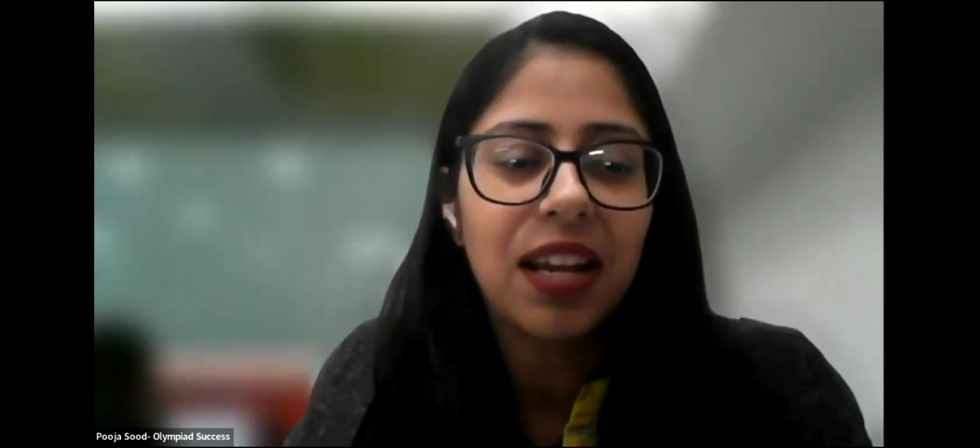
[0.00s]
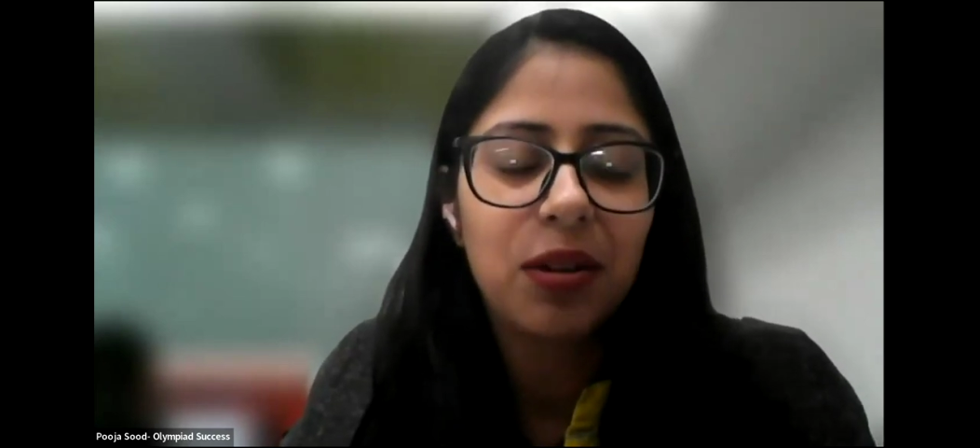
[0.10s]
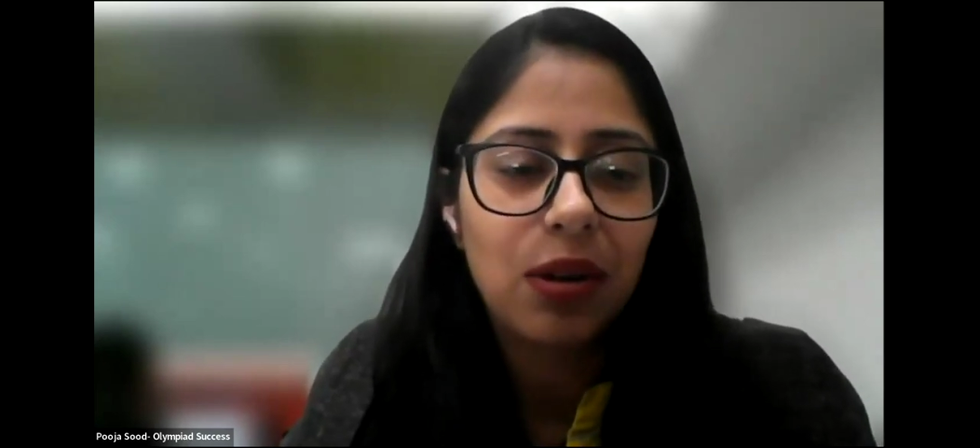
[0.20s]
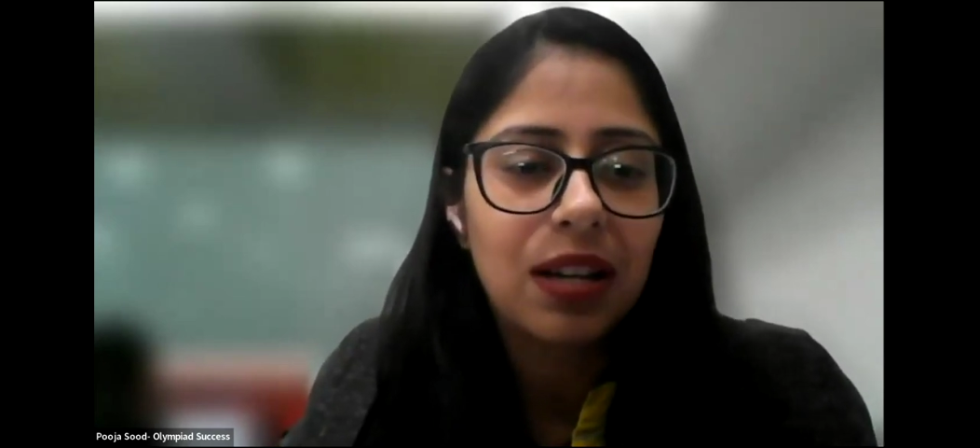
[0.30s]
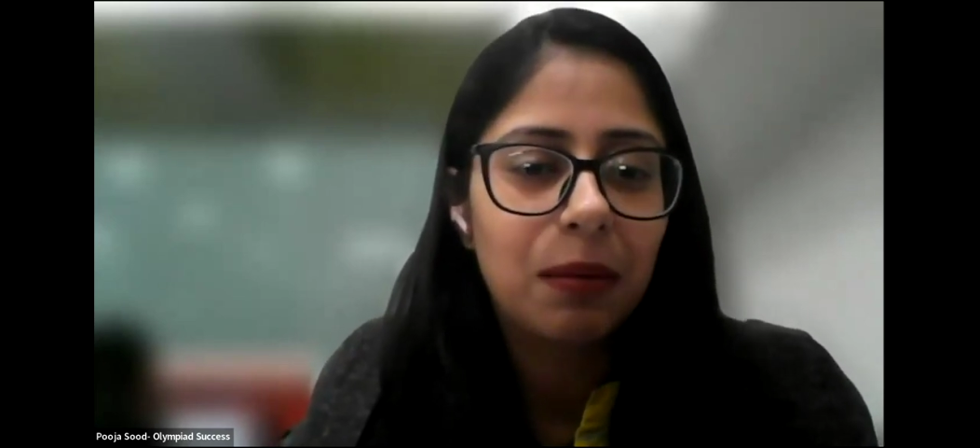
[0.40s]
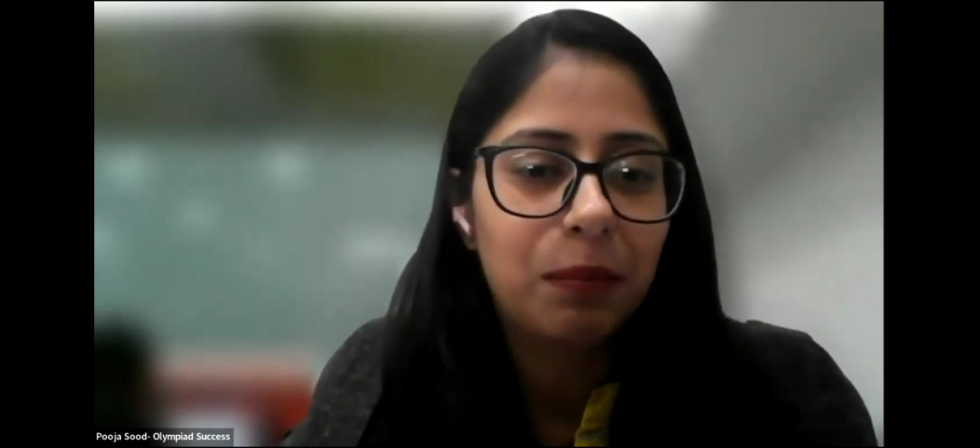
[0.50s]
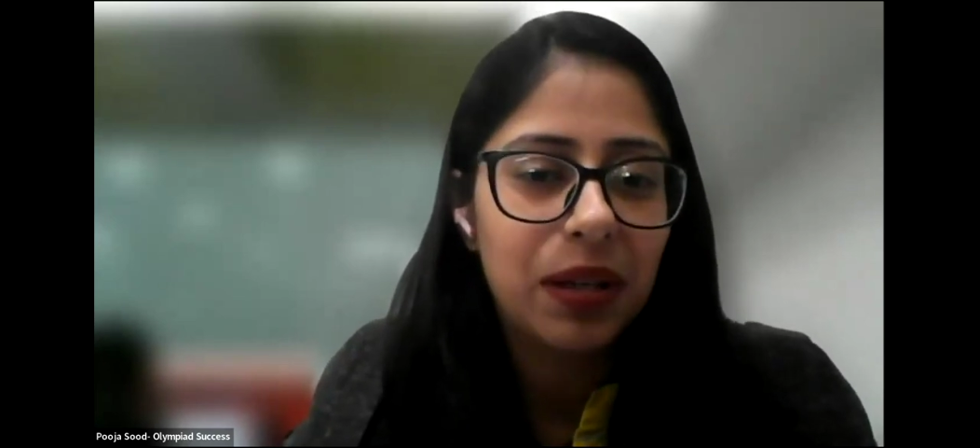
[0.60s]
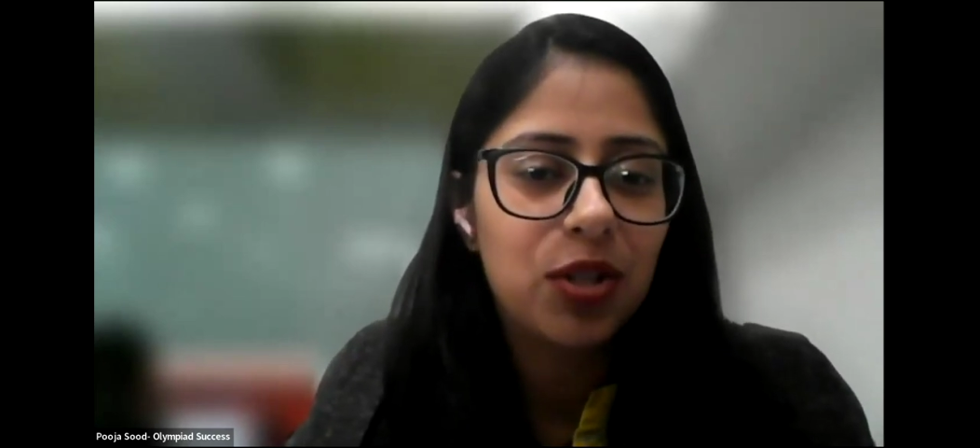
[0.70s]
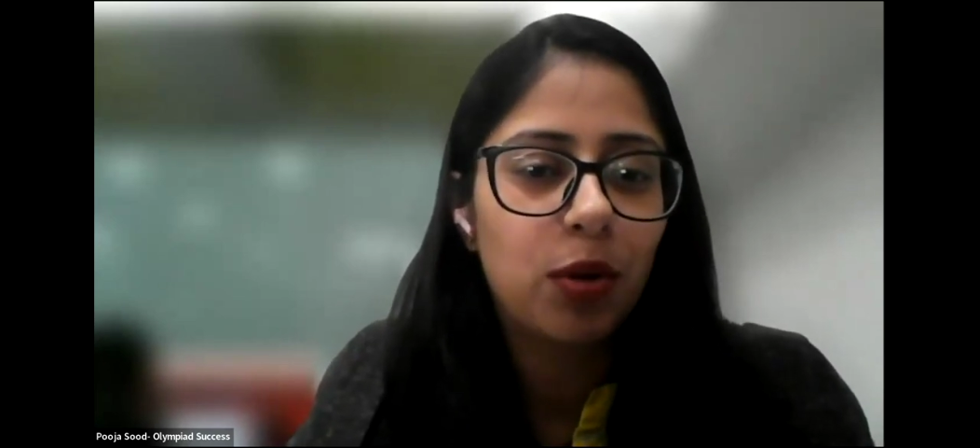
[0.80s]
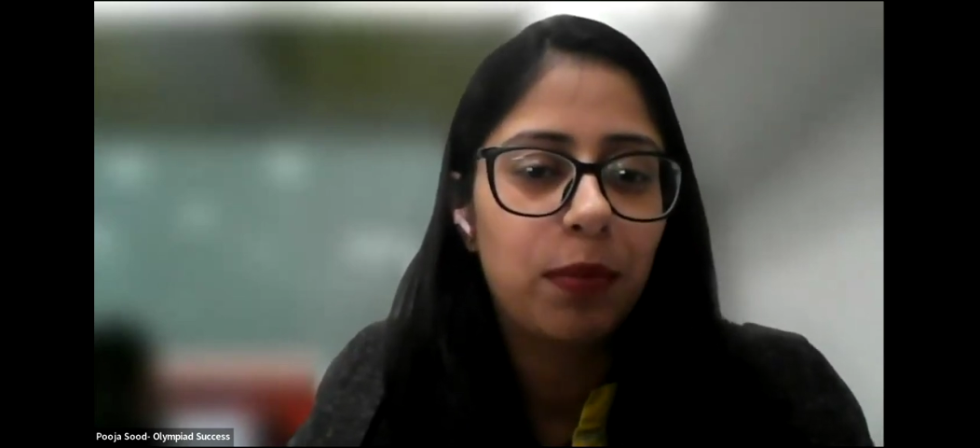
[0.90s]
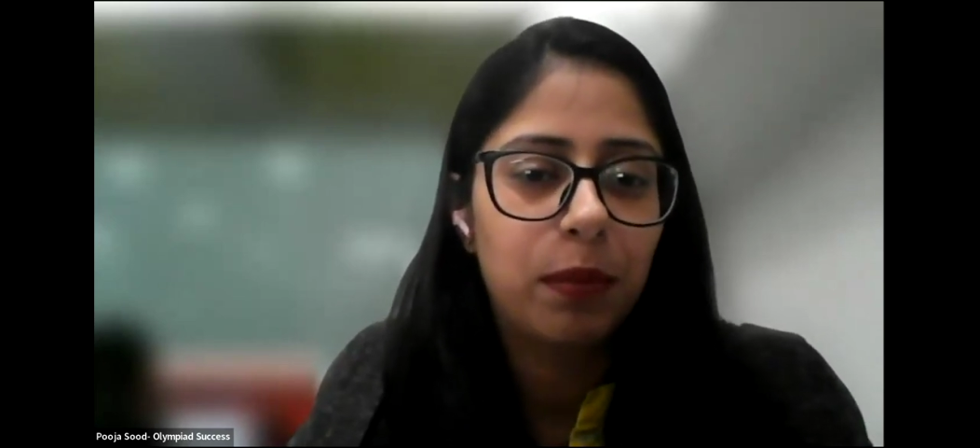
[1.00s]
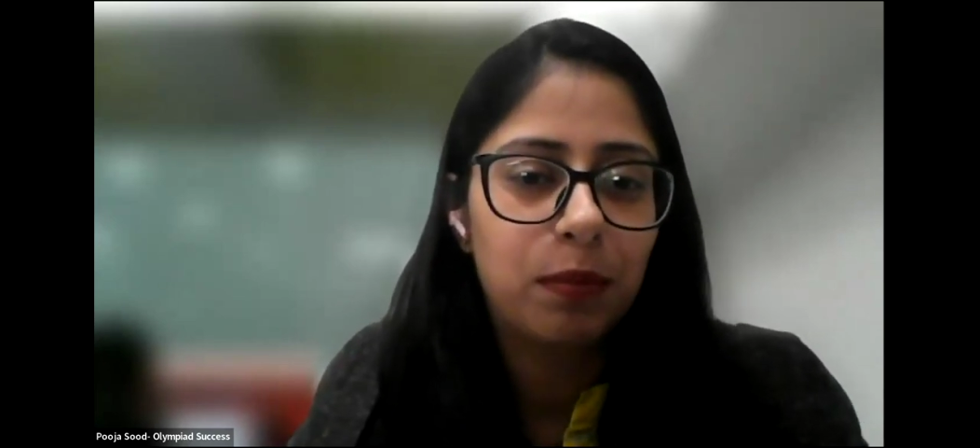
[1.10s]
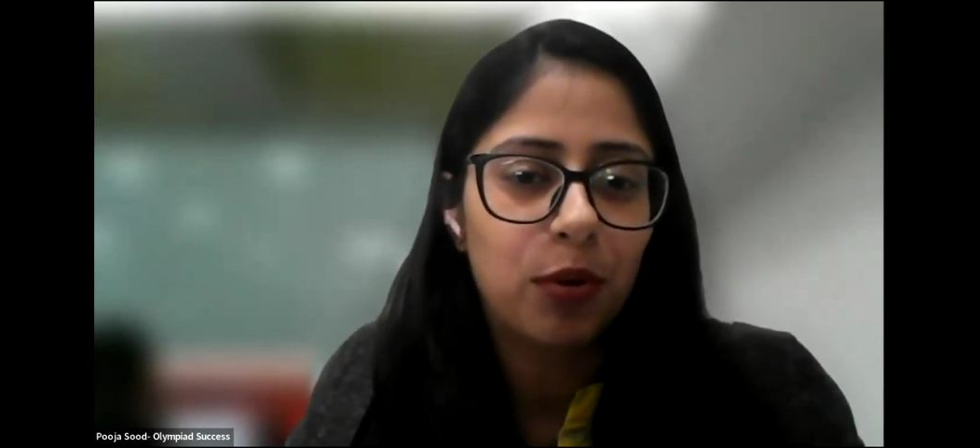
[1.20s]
and you can complete your payment